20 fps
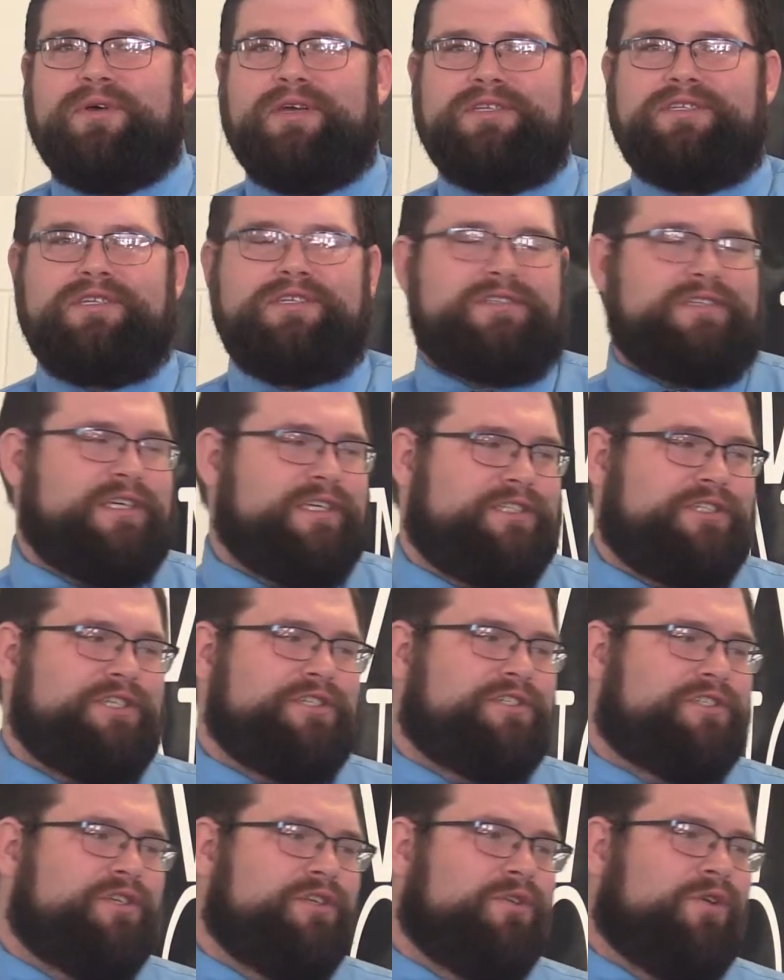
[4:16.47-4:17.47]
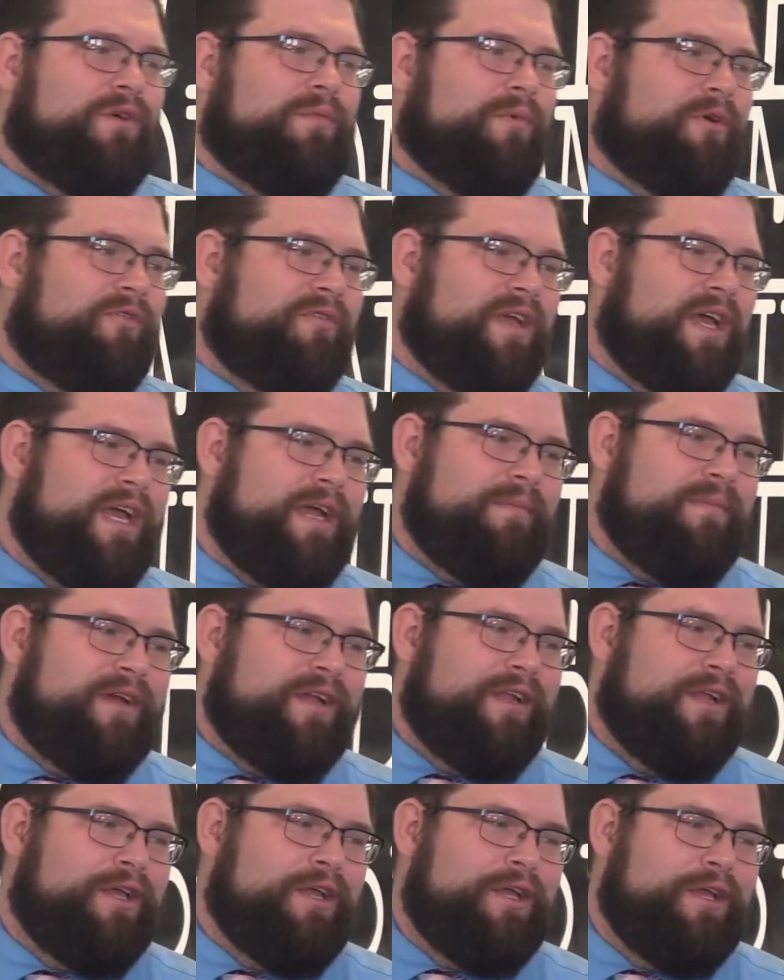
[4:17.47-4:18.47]
It's just it's just a normal thing.
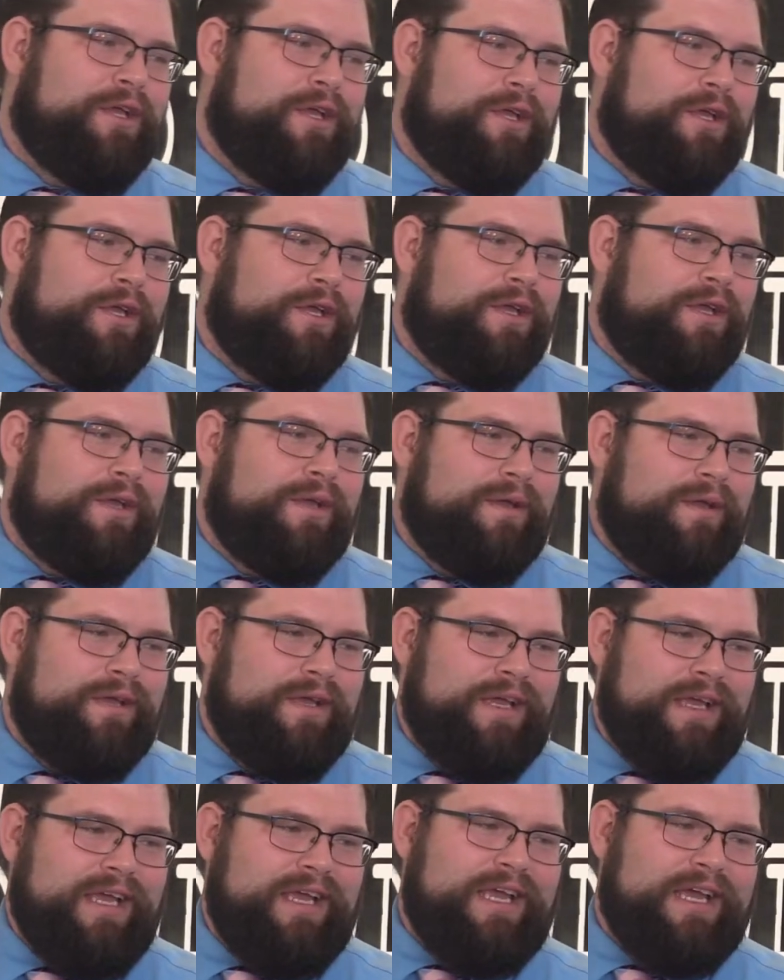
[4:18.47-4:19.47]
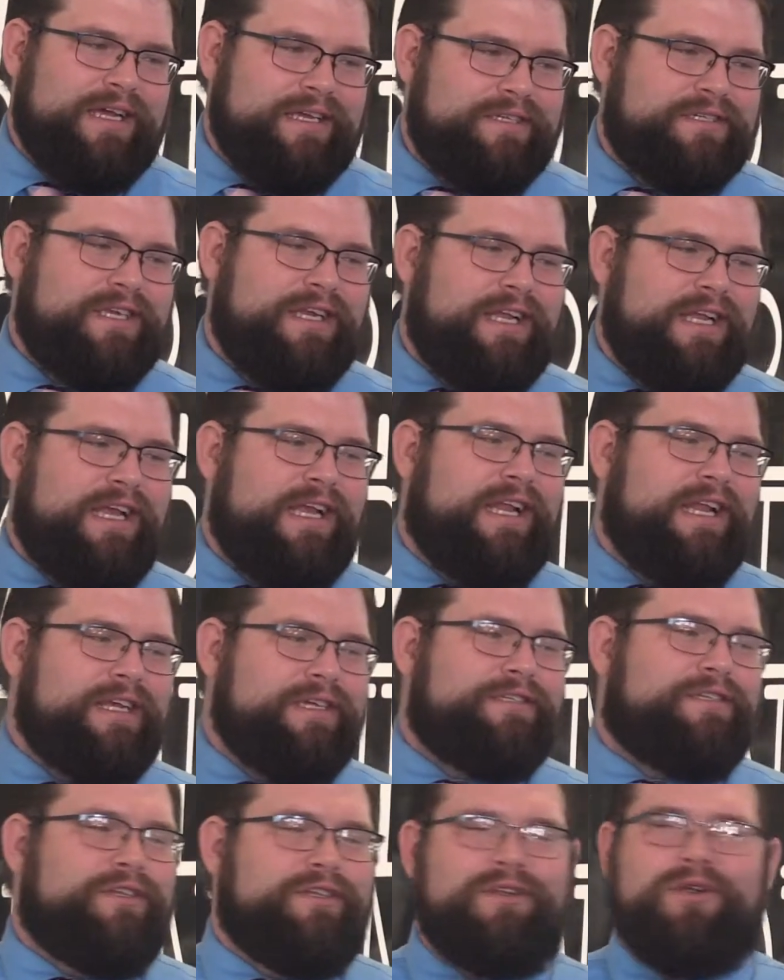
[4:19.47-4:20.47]
But yes, it, it
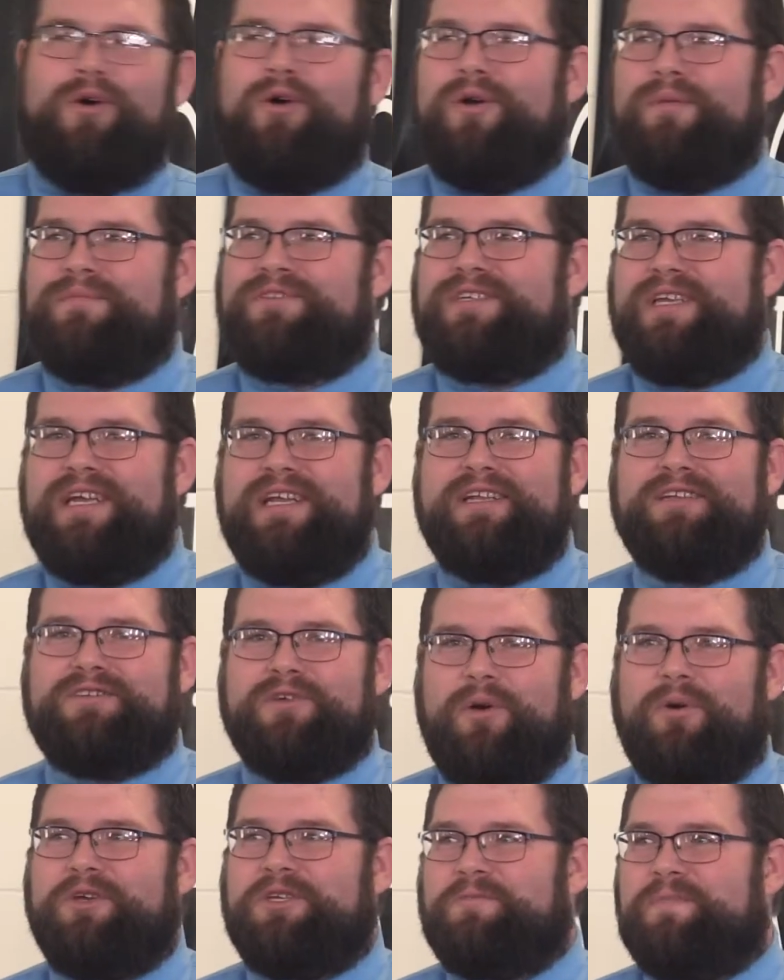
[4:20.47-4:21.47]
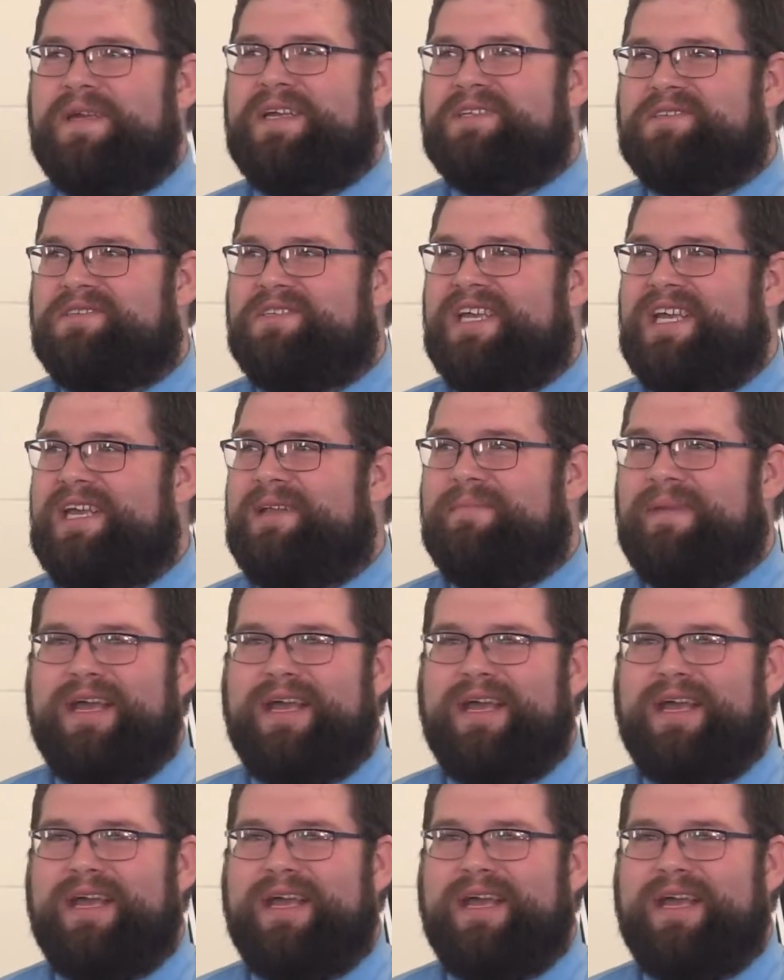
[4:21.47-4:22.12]
is the norm. Sin has always been sin.